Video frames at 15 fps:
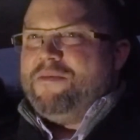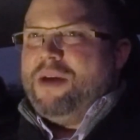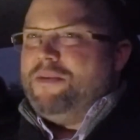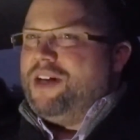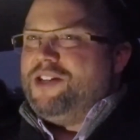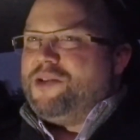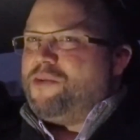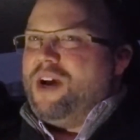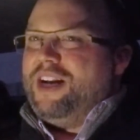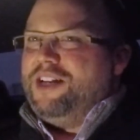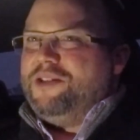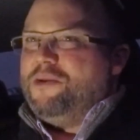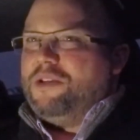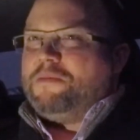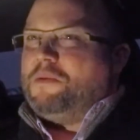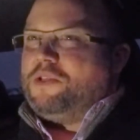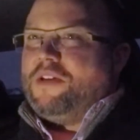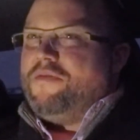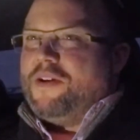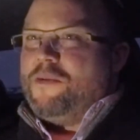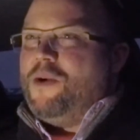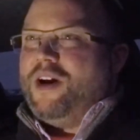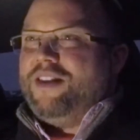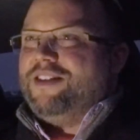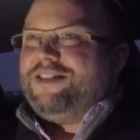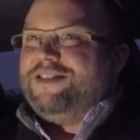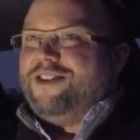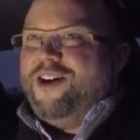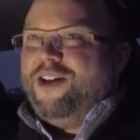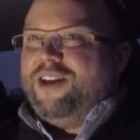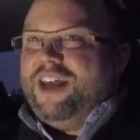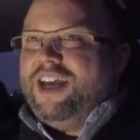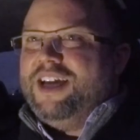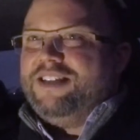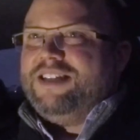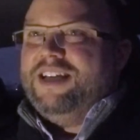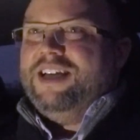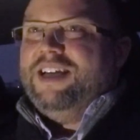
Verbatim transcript: Maybe I just ran into a specific one. this is all it is.